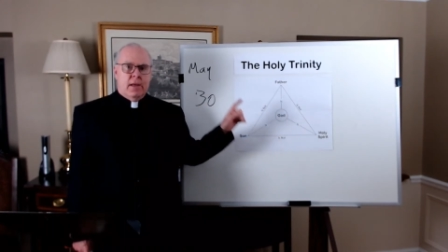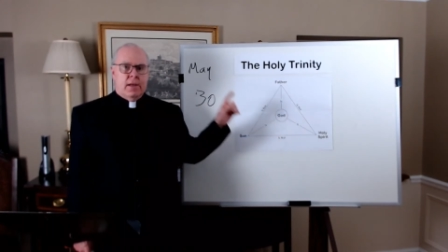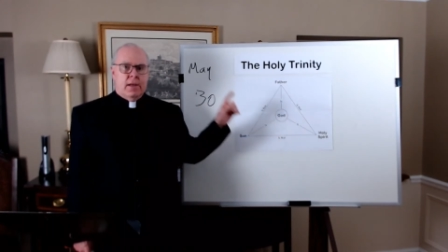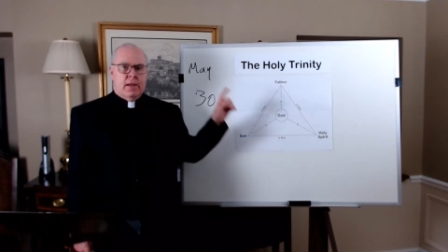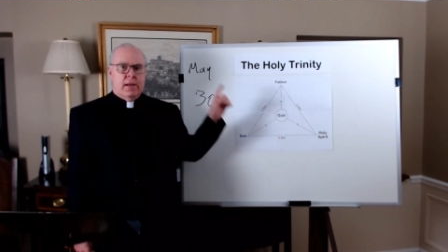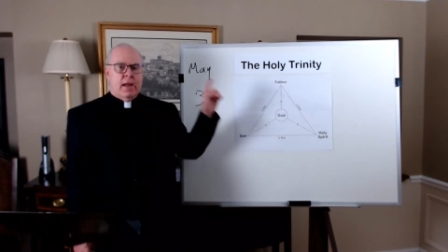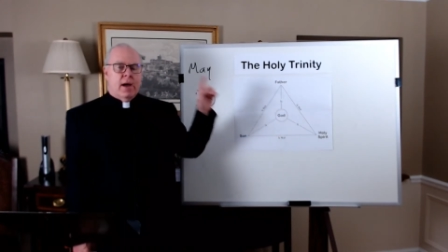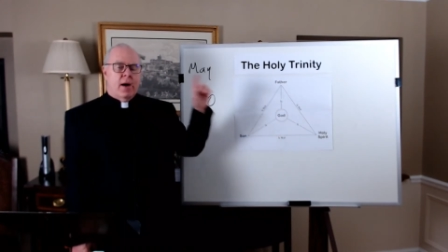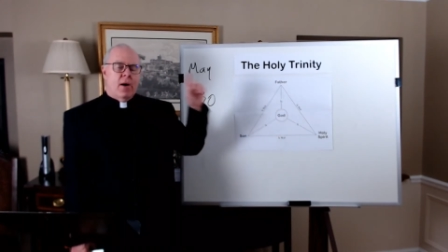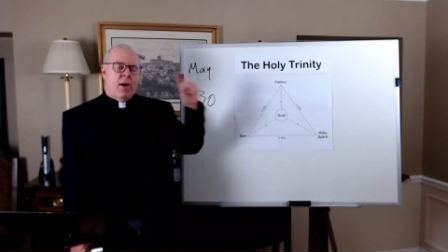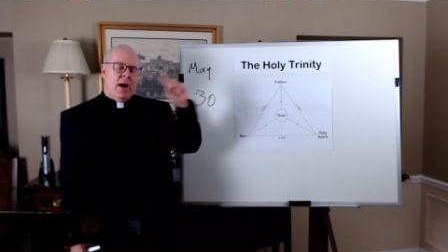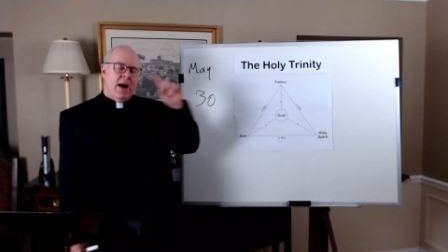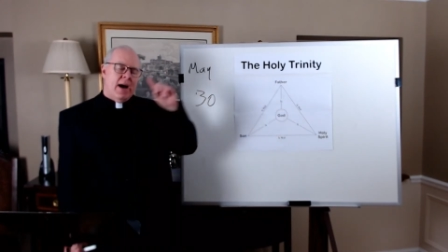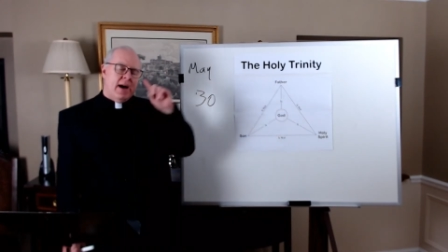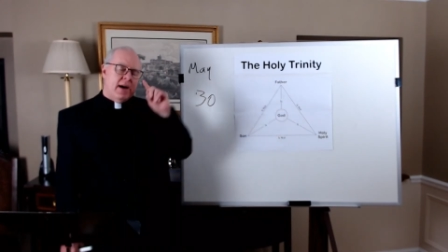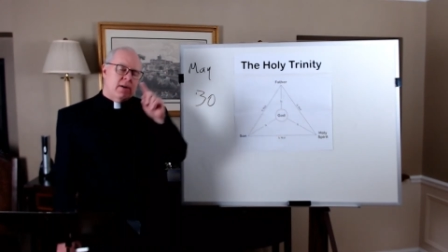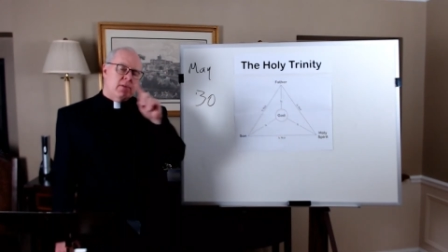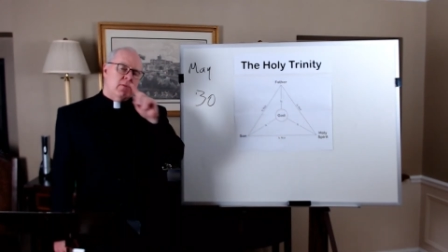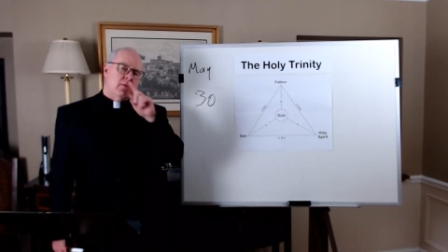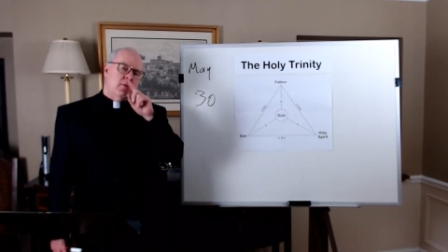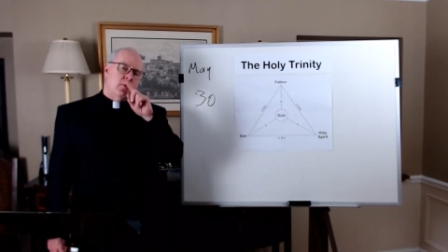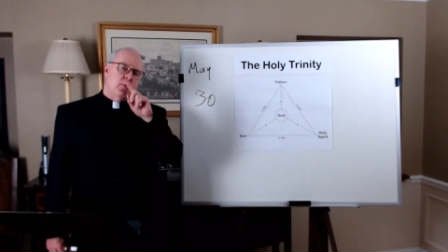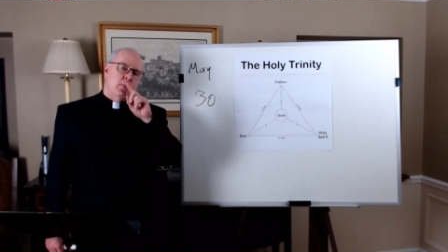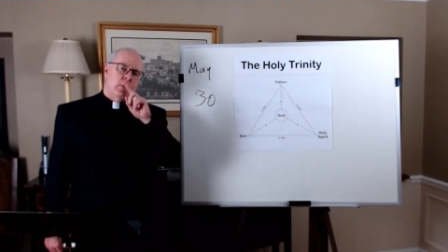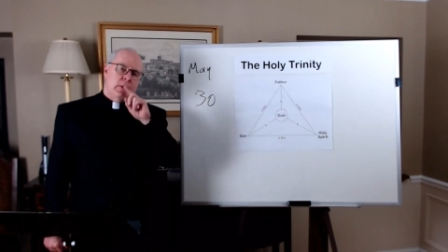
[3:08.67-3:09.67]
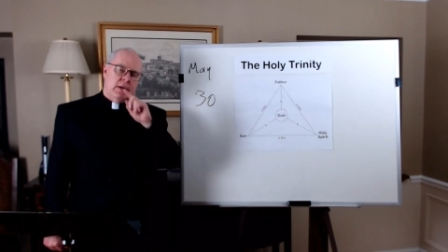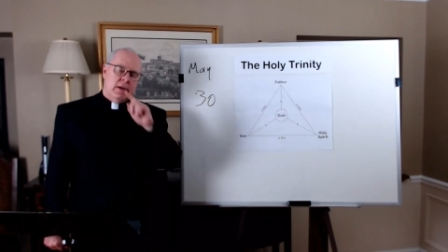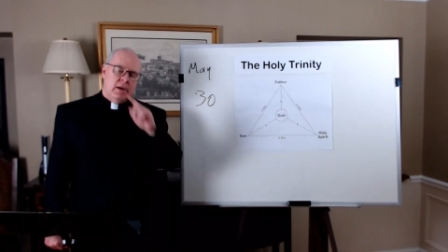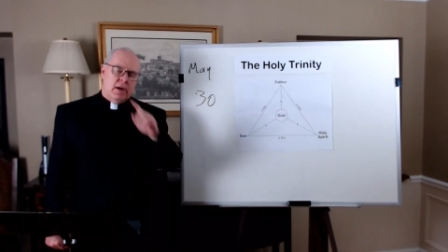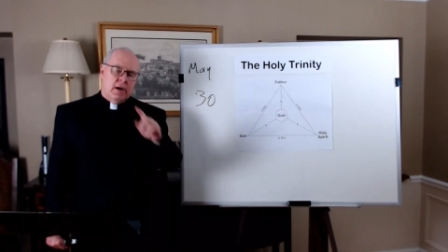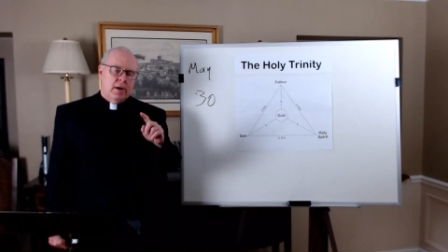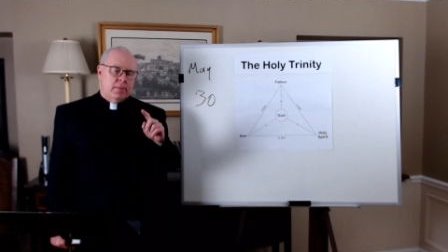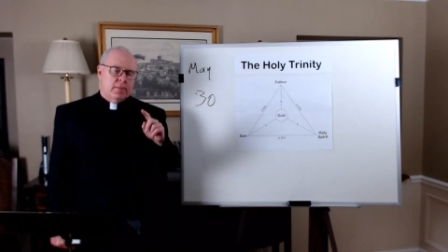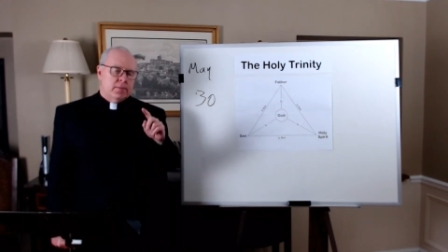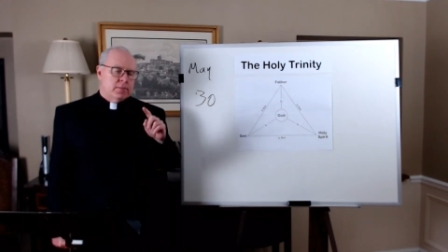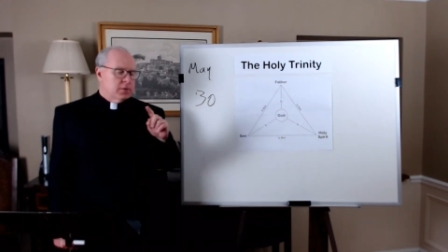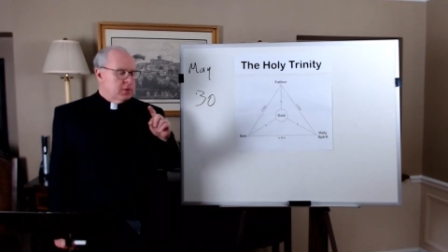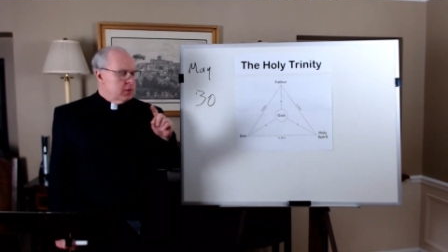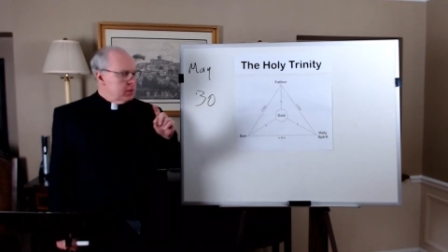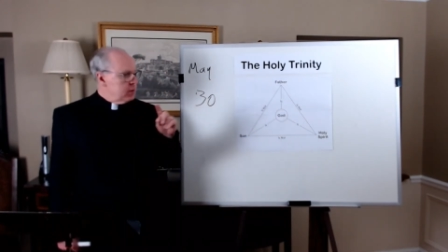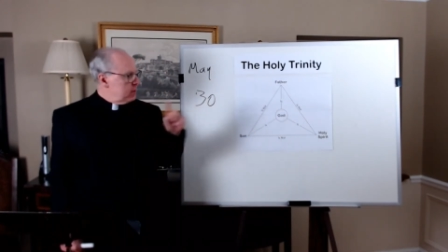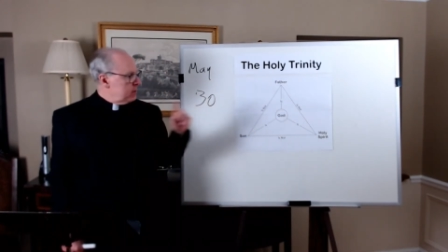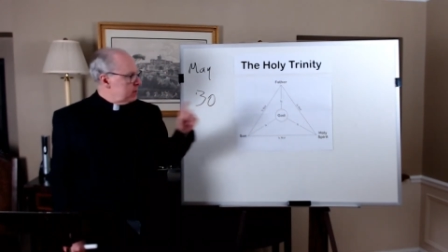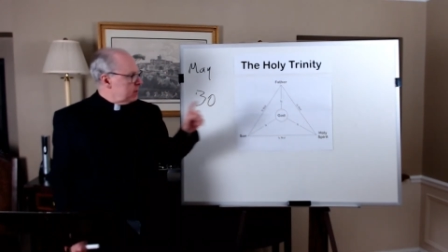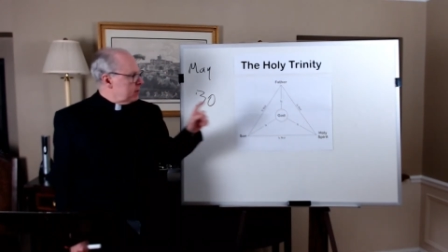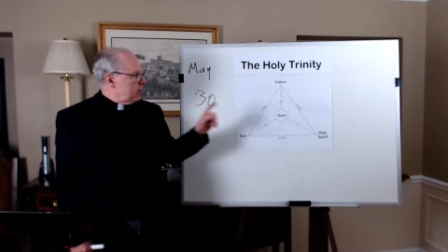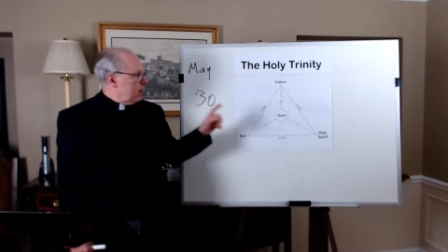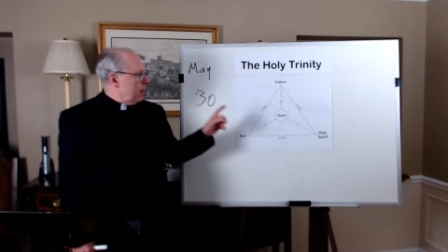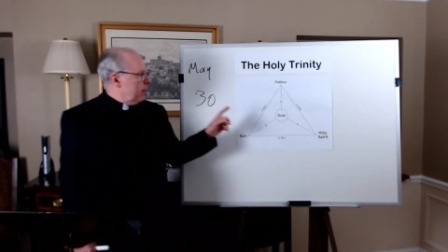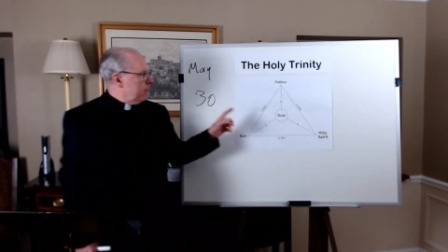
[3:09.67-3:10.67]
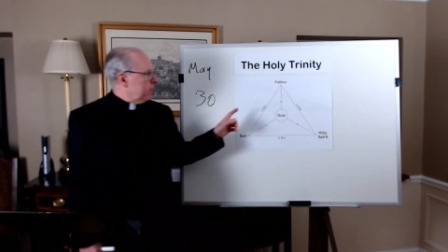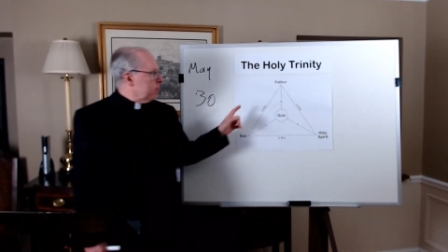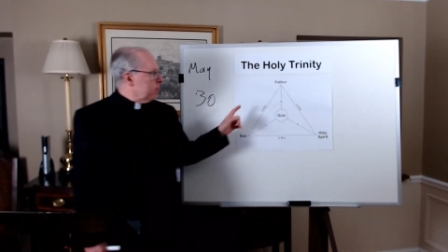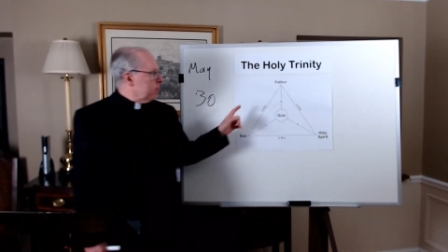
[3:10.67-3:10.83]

Now, how do we come to discover